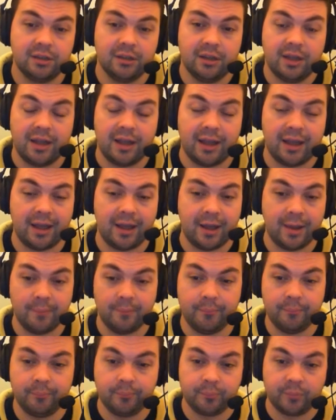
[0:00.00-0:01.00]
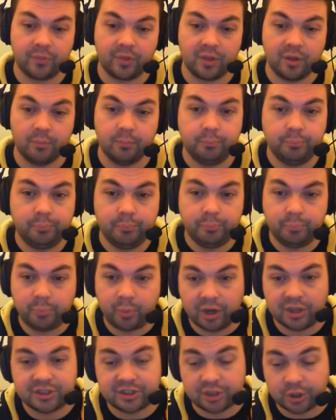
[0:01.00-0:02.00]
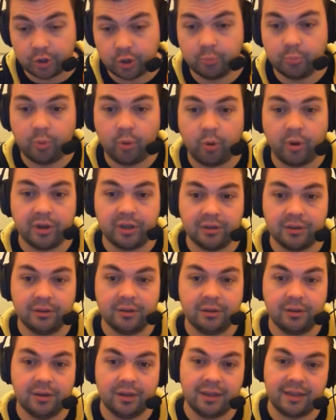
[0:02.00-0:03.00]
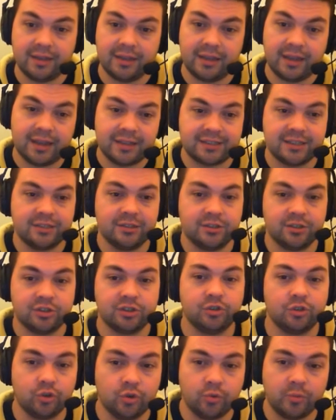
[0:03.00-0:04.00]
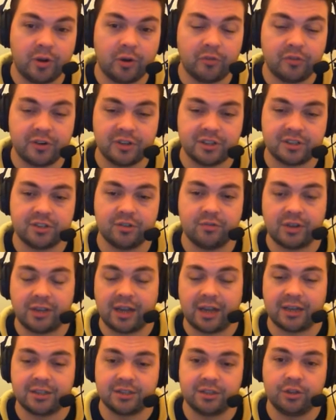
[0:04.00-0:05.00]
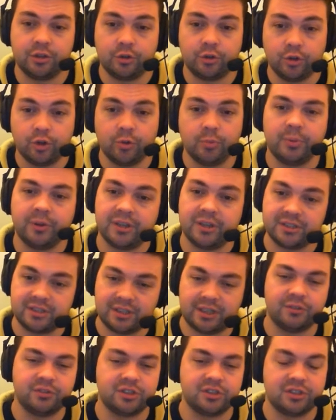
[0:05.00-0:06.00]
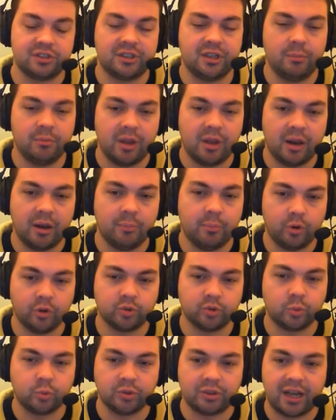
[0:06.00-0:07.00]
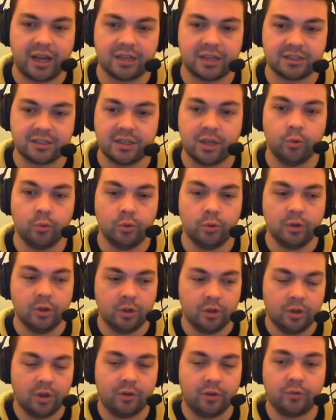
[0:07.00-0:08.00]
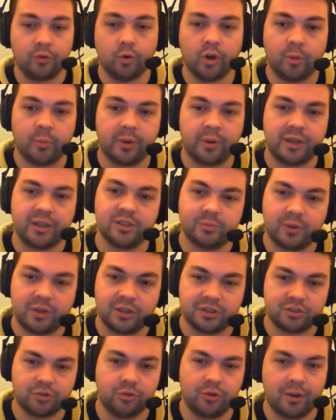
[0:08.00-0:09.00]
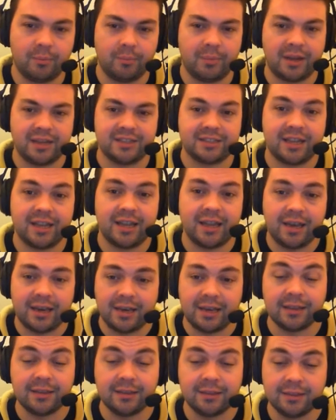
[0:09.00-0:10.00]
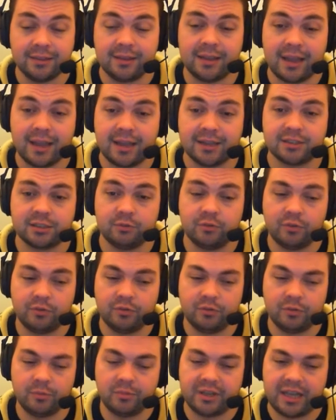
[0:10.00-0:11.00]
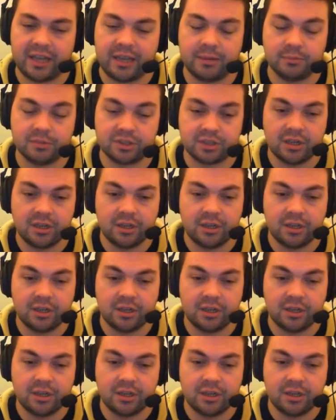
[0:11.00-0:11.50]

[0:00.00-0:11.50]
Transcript: But it's a good point. Yes, it doesn't do well for us in regards to the group, because it gives us an impossible task now of going up against Barcelona and Man City and needing to get something from the games.